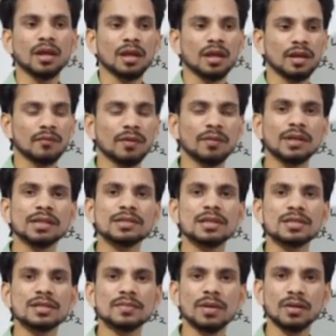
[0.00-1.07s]
We will
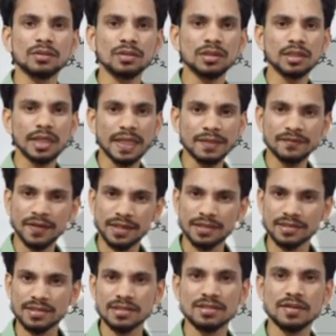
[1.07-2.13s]
discuss about the
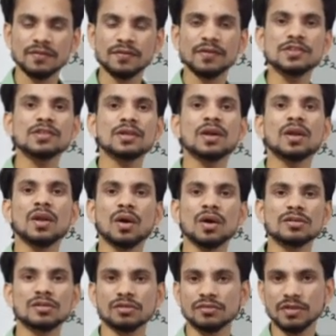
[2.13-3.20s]
invariance in the physical
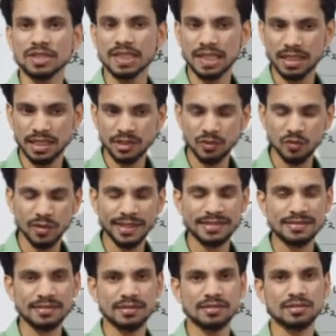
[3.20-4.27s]
laws or physical
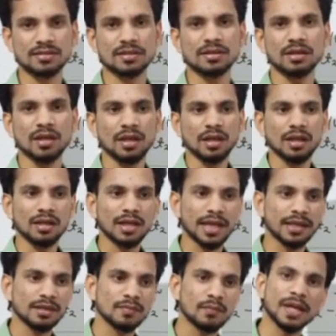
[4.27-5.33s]
equations
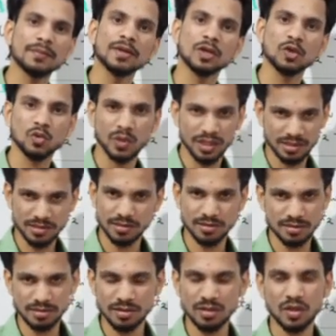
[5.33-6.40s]
like wave
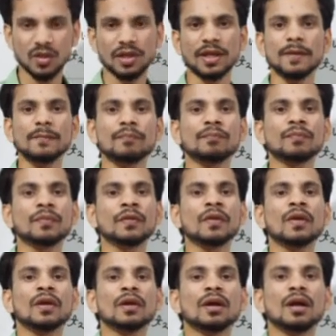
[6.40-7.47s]
equation, okay,
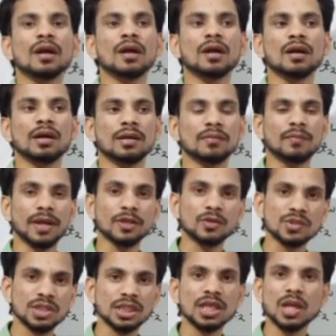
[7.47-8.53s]
by
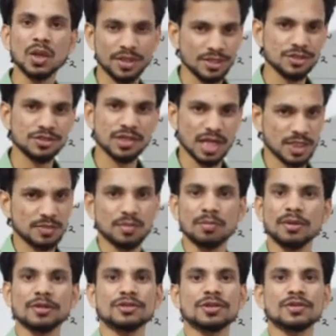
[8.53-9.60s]
using the Lorentz
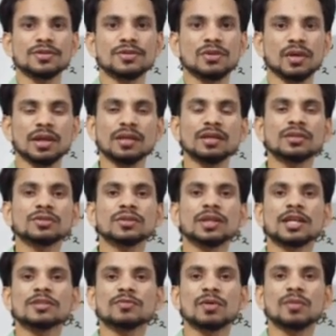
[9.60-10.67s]
transformations. Okay, so
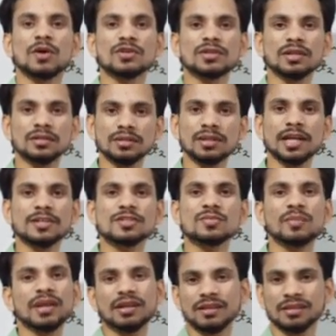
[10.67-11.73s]
thanks for watching. Let's
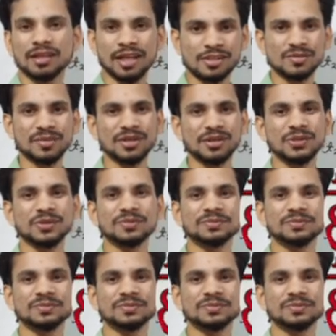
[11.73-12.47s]
meet in the next video.